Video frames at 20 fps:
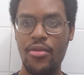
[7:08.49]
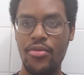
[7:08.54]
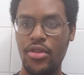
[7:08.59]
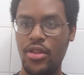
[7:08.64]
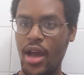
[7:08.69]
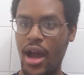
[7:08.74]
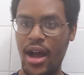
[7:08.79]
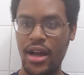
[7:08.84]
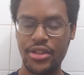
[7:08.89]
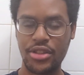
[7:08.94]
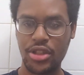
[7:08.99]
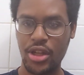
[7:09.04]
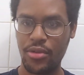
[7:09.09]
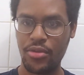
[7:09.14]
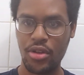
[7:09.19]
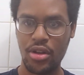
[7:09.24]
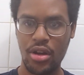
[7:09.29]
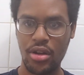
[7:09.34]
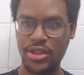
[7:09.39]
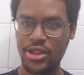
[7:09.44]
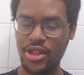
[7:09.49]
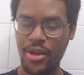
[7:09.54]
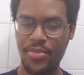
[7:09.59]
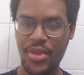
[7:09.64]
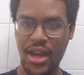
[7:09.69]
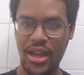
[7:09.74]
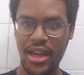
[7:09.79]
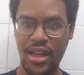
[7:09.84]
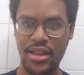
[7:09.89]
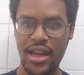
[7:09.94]
some
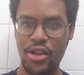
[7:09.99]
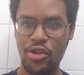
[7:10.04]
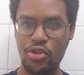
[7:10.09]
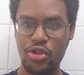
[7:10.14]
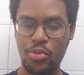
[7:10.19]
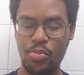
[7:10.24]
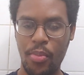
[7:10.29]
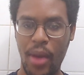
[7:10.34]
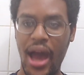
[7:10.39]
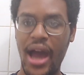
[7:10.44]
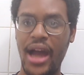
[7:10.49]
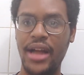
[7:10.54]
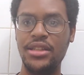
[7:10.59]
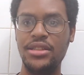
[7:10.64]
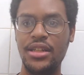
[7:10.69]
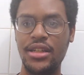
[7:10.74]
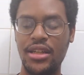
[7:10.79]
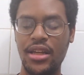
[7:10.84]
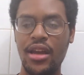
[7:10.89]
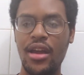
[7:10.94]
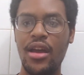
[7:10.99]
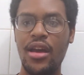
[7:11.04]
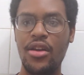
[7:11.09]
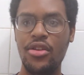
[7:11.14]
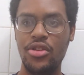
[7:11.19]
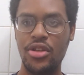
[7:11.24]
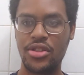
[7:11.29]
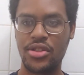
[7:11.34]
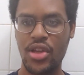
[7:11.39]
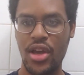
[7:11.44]
that cannot use magic,
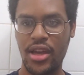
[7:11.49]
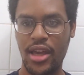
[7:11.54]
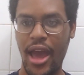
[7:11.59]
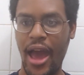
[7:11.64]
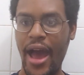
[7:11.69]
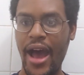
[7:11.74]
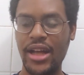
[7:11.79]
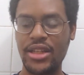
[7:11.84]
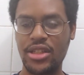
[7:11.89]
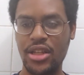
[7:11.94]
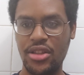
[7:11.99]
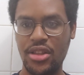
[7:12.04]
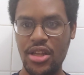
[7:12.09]
just like Asta.